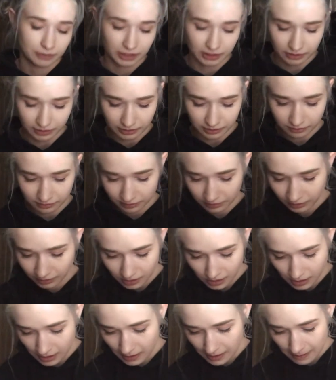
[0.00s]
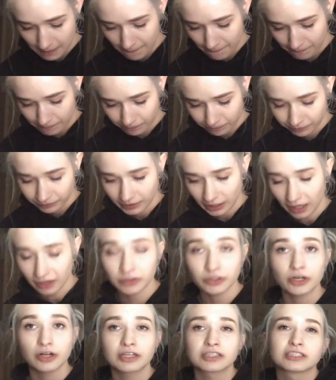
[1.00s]
and then I
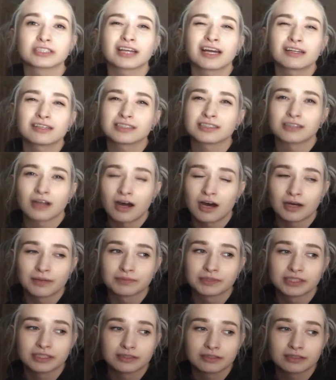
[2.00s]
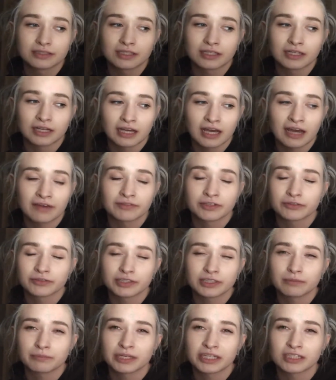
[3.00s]
don't know, I just kind of stopped and I haven't
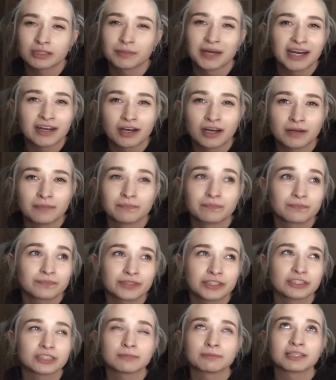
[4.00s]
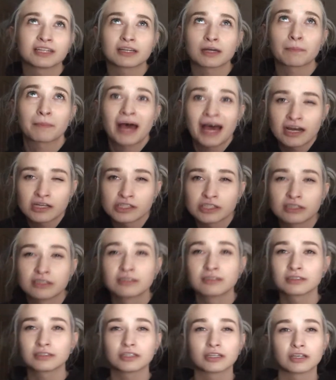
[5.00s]
really picked it back up. It used to be like a
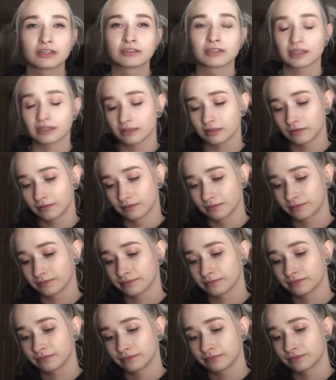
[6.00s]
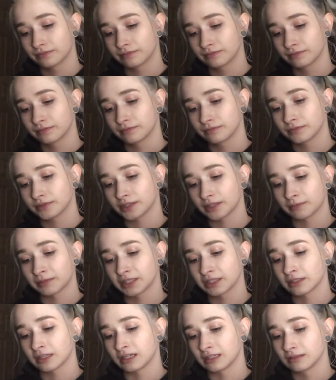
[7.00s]
passion, you know, like
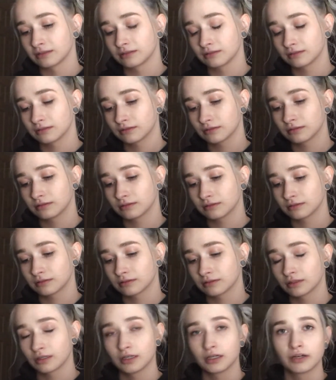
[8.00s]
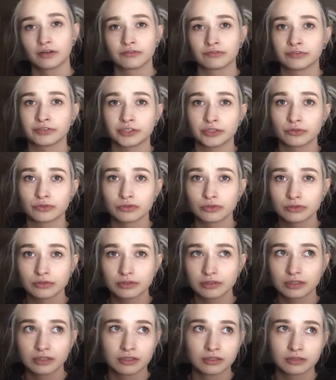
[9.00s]
something that fueled